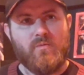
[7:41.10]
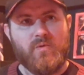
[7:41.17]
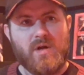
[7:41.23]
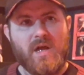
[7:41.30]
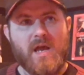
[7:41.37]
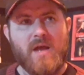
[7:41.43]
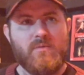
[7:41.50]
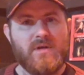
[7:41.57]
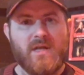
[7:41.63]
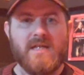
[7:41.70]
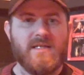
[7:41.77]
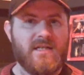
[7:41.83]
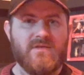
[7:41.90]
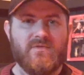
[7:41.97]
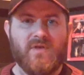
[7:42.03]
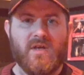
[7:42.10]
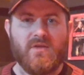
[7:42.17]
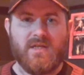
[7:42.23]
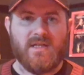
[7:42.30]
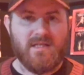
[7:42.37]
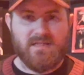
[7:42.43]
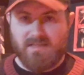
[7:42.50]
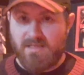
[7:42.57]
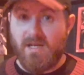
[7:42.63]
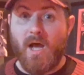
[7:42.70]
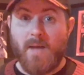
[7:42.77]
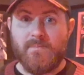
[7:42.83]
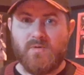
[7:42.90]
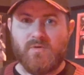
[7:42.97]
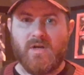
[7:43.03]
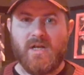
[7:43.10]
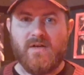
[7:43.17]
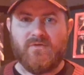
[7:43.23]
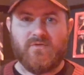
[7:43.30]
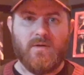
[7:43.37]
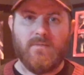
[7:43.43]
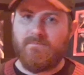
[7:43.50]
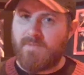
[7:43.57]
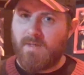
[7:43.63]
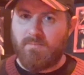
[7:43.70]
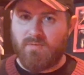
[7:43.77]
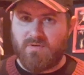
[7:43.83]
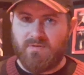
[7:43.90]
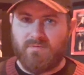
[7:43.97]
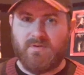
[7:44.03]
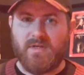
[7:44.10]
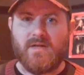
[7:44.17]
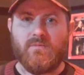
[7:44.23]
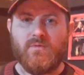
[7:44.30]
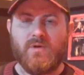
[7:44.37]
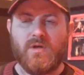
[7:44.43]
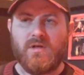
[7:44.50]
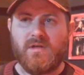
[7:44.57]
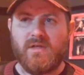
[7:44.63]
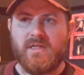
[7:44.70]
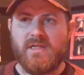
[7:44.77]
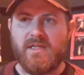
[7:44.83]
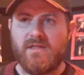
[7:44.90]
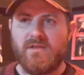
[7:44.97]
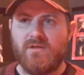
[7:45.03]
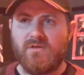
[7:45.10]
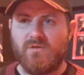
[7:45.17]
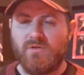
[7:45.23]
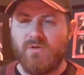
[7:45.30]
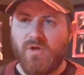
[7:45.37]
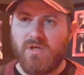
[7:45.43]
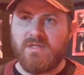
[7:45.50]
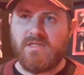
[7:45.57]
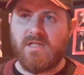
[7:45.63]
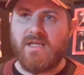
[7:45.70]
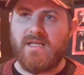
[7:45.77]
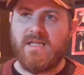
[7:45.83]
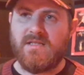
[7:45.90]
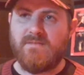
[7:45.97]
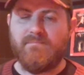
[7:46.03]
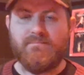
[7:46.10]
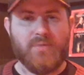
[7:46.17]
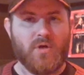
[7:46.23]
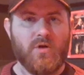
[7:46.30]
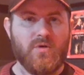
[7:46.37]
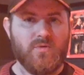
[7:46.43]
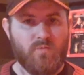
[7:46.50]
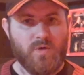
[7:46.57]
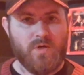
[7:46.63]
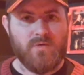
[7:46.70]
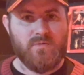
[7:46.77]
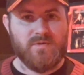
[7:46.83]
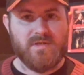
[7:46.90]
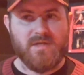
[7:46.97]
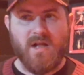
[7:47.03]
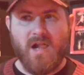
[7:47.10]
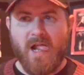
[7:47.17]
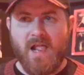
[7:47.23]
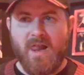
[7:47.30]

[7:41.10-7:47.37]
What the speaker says: what I would identify, like it's an upgrade from number 3, where it looks like his burn wounds